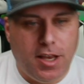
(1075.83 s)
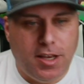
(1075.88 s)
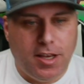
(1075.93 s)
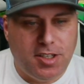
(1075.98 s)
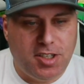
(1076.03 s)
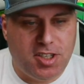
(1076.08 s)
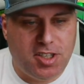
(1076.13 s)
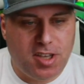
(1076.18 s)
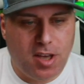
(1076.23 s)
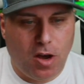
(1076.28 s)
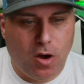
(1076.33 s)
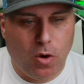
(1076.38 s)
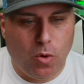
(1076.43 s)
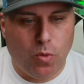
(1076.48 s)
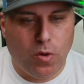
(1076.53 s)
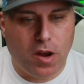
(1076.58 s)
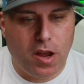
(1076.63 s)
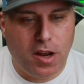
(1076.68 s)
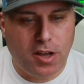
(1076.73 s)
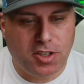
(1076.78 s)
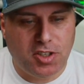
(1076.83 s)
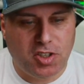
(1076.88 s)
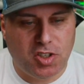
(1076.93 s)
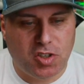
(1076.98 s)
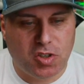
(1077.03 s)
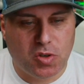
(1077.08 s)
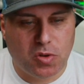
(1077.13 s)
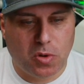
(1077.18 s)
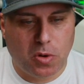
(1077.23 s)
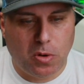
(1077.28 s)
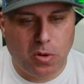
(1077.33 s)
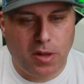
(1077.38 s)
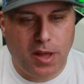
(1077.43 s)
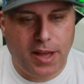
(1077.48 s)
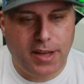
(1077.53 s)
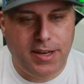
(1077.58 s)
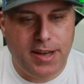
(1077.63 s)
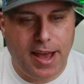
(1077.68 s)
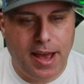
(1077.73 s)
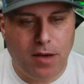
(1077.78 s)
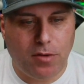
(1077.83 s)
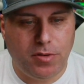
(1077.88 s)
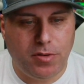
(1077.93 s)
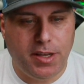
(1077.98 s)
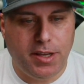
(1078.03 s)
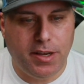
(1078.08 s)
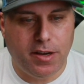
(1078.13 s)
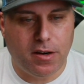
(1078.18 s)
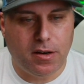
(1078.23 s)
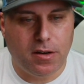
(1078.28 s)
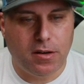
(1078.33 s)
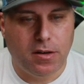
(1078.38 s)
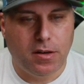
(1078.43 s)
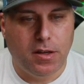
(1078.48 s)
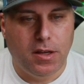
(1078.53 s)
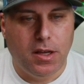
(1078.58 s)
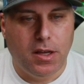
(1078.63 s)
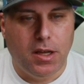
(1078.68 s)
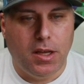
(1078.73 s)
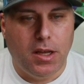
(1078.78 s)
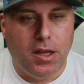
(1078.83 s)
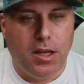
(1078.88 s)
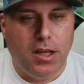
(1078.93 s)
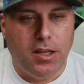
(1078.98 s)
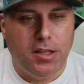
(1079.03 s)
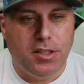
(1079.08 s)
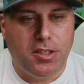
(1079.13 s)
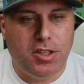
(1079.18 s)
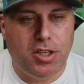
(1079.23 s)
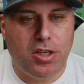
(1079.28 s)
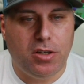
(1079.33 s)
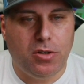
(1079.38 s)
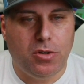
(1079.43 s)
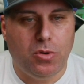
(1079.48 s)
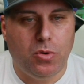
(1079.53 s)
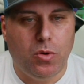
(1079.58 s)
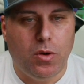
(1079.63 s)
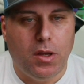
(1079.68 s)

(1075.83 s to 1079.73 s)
So we're going to scroll on down here to